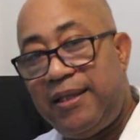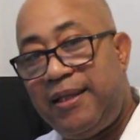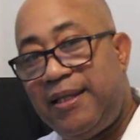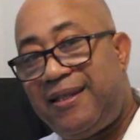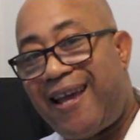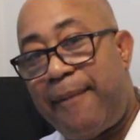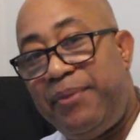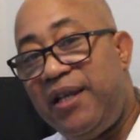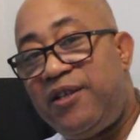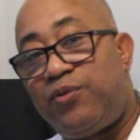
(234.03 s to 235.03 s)

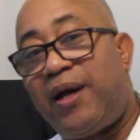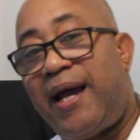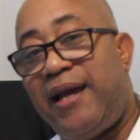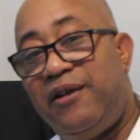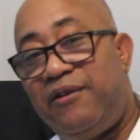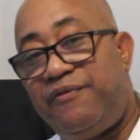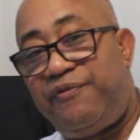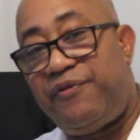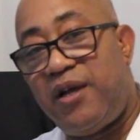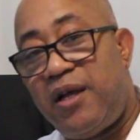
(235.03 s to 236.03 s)
Sabines were kind
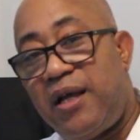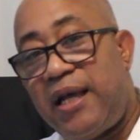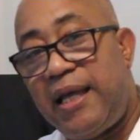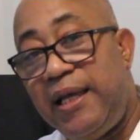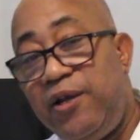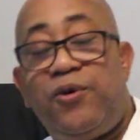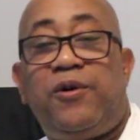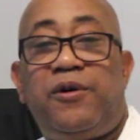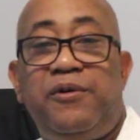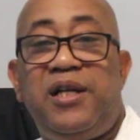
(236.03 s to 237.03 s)
of
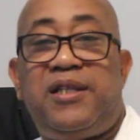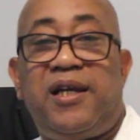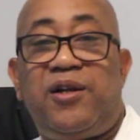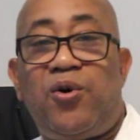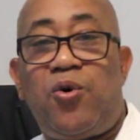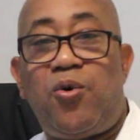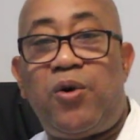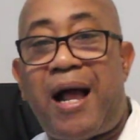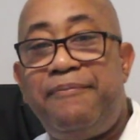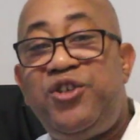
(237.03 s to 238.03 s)
inaugurated
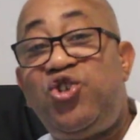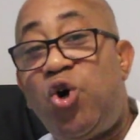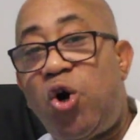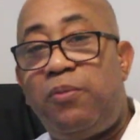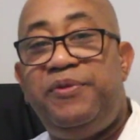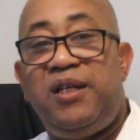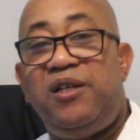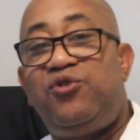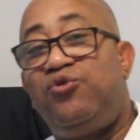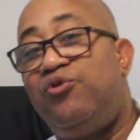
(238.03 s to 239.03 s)
or absorbed
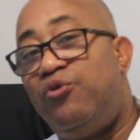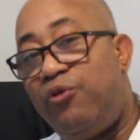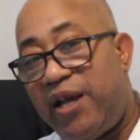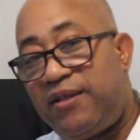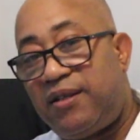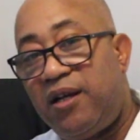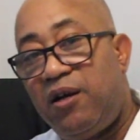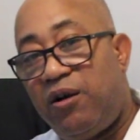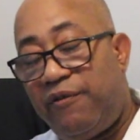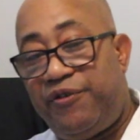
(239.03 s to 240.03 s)
into the rest
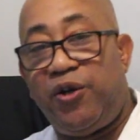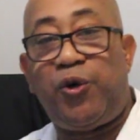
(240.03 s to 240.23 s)
of the